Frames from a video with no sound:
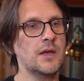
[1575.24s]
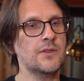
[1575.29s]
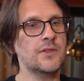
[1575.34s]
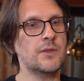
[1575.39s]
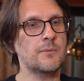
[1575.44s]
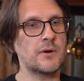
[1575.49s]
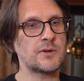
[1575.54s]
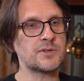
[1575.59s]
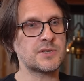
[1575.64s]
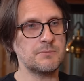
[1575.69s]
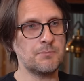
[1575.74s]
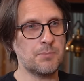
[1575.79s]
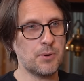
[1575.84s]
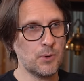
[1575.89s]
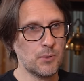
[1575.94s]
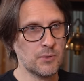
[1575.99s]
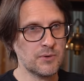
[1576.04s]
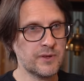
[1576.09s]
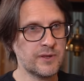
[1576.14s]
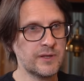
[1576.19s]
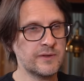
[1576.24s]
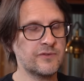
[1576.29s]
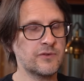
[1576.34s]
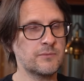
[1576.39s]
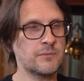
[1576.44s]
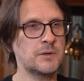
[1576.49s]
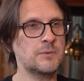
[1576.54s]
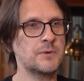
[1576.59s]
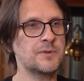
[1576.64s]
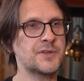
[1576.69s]
the most important thing for
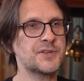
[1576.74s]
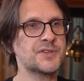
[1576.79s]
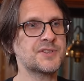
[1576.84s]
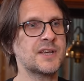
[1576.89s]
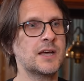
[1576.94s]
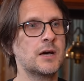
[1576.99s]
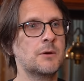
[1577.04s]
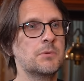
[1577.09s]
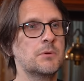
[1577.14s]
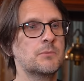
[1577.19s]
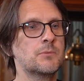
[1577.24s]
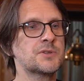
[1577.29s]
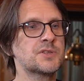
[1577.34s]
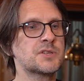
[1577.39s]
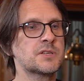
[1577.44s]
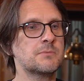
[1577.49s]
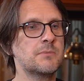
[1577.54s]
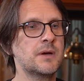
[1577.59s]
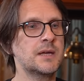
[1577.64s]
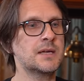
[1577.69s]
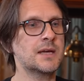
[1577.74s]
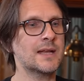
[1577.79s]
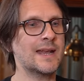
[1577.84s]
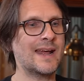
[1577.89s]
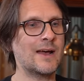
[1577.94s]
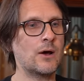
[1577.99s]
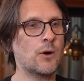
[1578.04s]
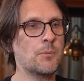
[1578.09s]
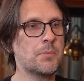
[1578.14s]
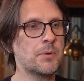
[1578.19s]
me with this album was to make an
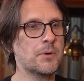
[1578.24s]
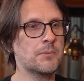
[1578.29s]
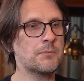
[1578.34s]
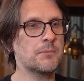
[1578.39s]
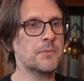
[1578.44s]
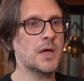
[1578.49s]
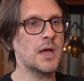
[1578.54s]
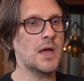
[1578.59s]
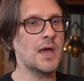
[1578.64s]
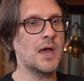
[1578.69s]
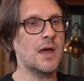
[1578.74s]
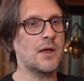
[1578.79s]
album